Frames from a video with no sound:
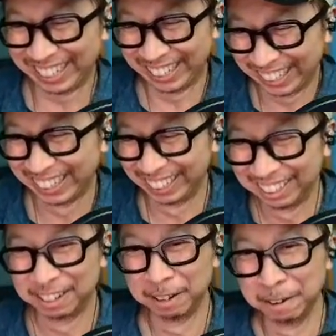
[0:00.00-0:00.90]
to someone's
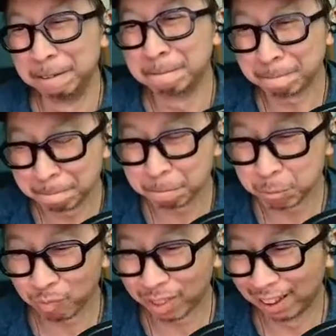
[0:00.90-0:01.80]
house that's nice
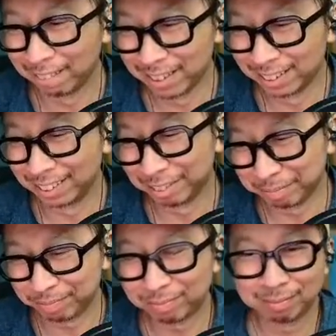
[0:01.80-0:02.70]
and they're buying a
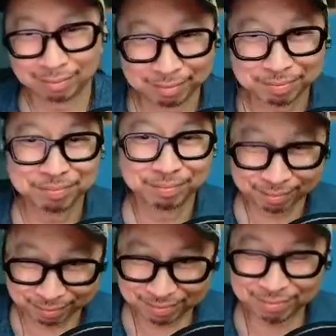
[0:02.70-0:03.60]
nice TV. I'm like, come on,
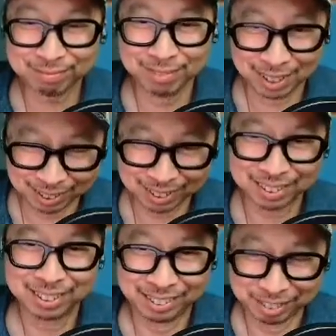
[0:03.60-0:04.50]
dude, will you guys just
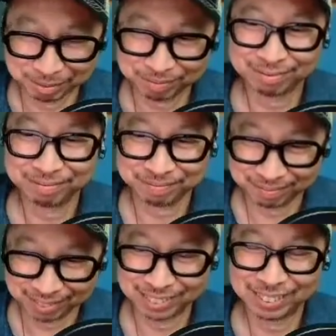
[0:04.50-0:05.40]
buy something decent
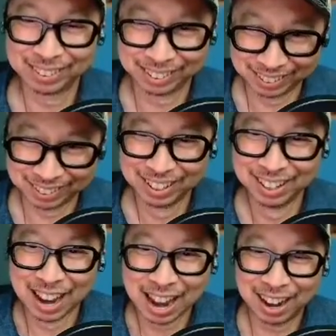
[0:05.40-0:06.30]
here? Let's
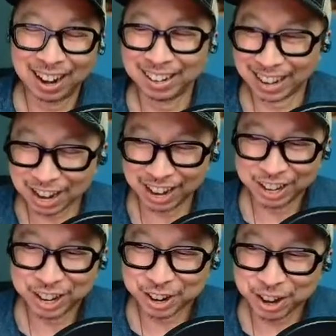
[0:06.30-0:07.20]
go. You're not
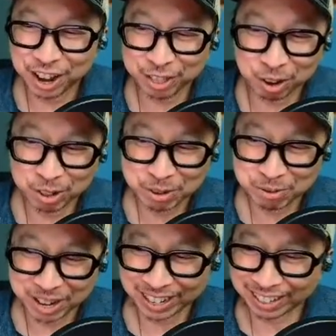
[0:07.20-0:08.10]
the only
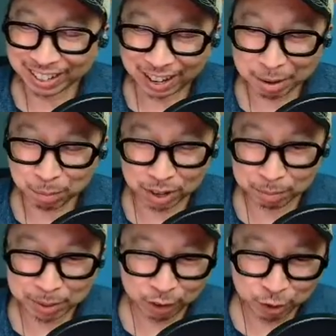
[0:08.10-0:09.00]
one.
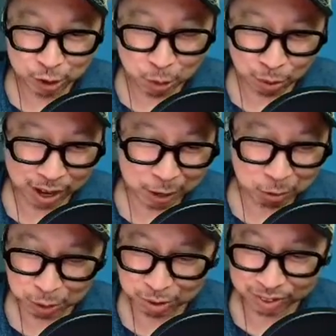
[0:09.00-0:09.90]
Many of you know Brian,
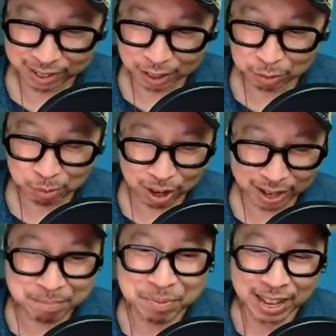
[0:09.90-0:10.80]
Whisper Status
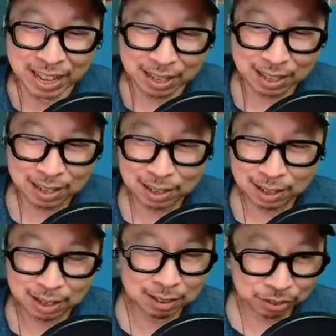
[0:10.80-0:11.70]
Brian.
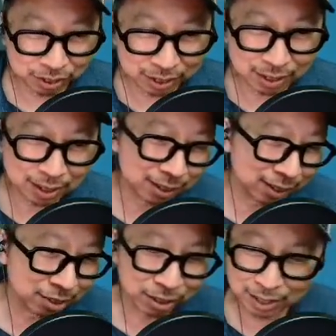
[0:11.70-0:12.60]
He lives in
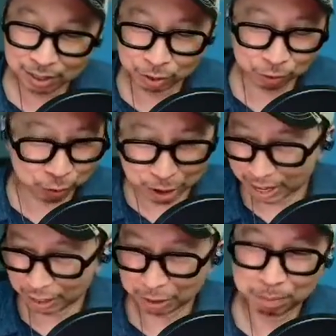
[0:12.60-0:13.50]
Connecticut, right? He lives in a very
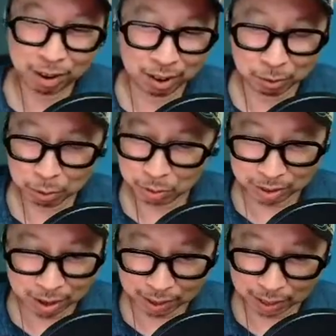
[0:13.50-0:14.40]
nice part. We're
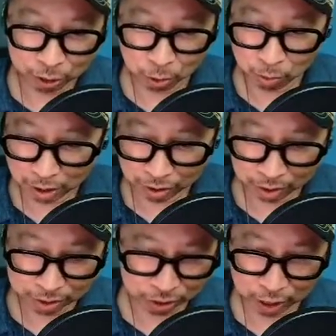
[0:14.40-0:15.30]
talking, he's around all
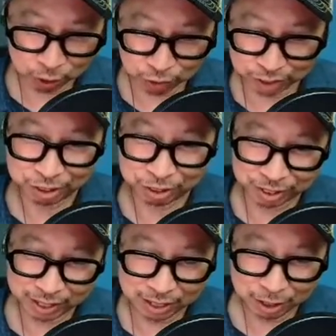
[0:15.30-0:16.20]
these hedge funders,
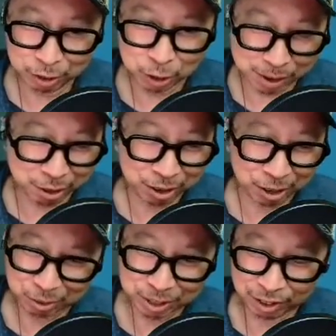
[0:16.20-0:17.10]
right? He'll go by their
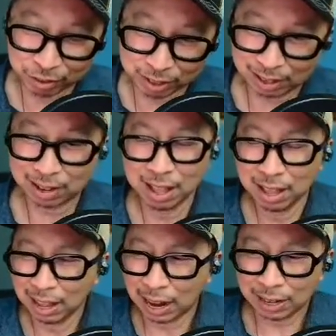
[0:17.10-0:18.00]
house or whatever. He's like,
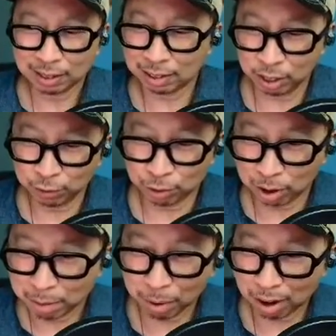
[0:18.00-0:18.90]
I see a
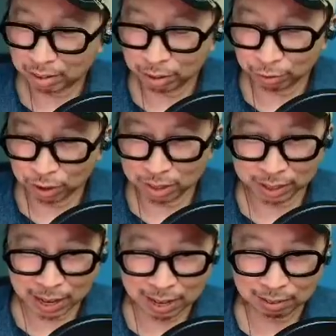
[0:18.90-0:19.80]
Ferrari parked in the front, and the
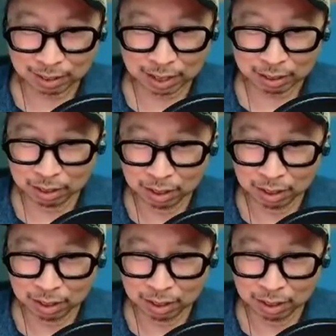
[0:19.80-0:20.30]
guy's like,